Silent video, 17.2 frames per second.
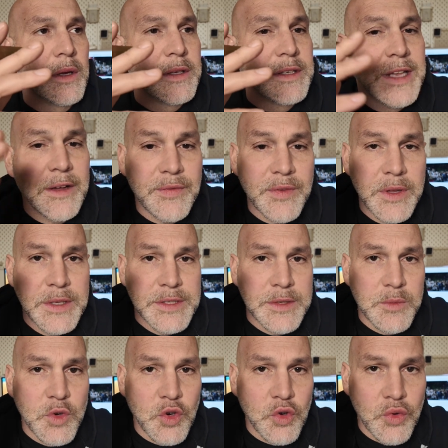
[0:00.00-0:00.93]
Definitely
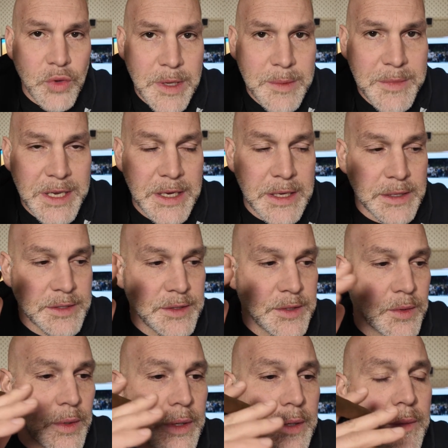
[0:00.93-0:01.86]
some creaminess
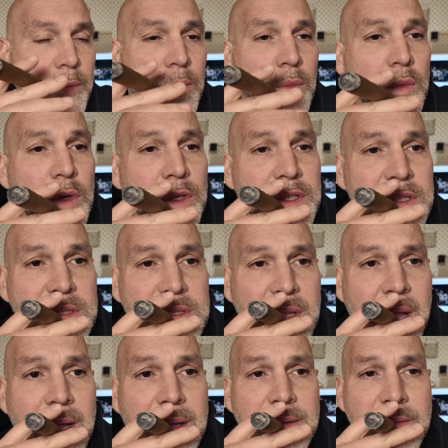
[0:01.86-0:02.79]
to it, which is
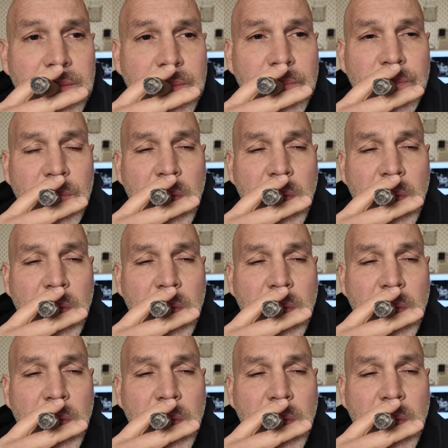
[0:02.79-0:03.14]
nice.